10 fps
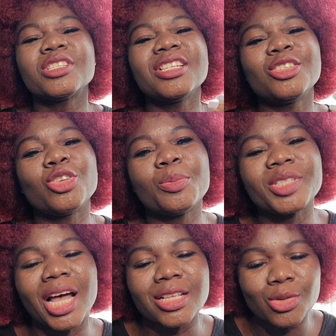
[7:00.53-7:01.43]
these jobs
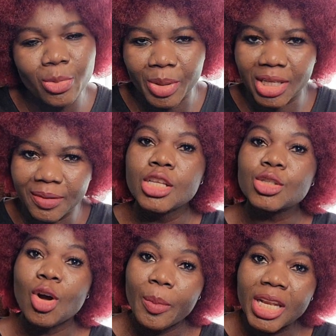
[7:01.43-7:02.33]
are so many,
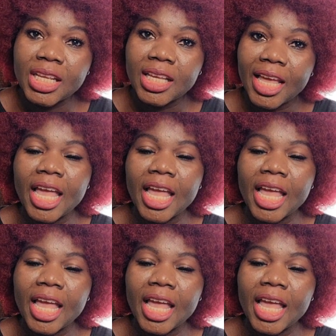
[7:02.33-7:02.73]
so many,